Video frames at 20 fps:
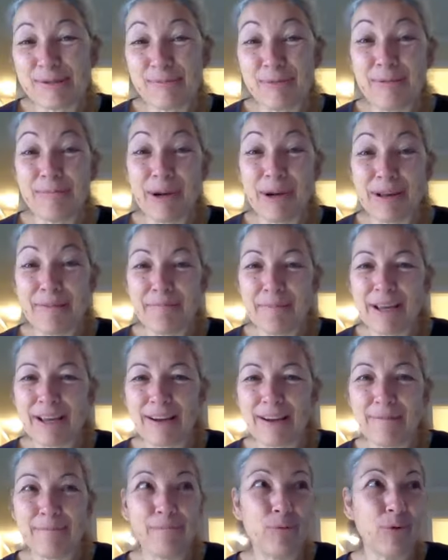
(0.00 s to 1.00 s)
we might make
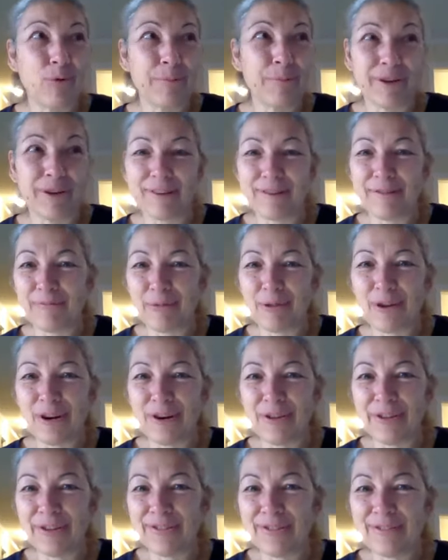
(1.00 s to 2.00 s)
up for because with
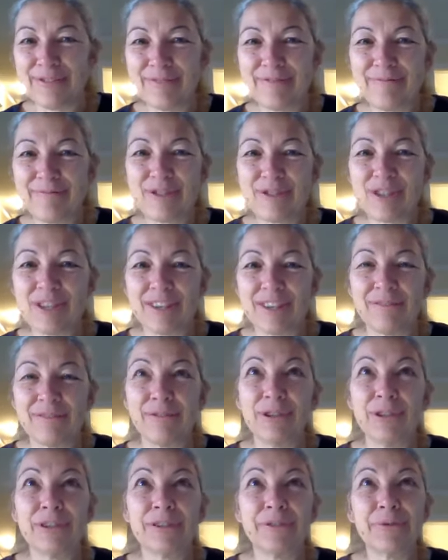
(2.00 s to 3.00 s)
all the stinking
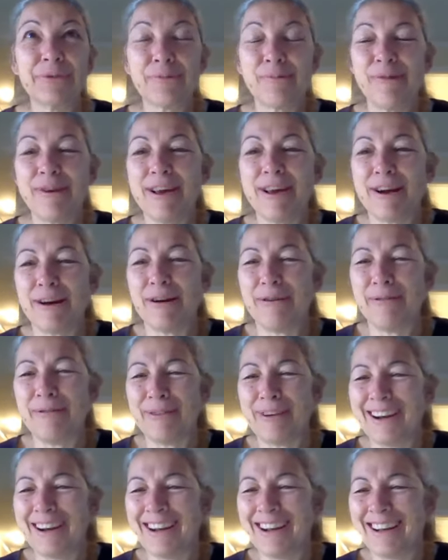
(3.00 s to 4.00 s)
vehicles we
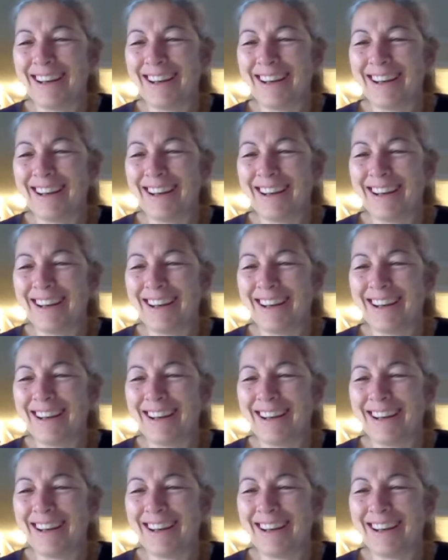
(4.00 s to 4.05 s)
own.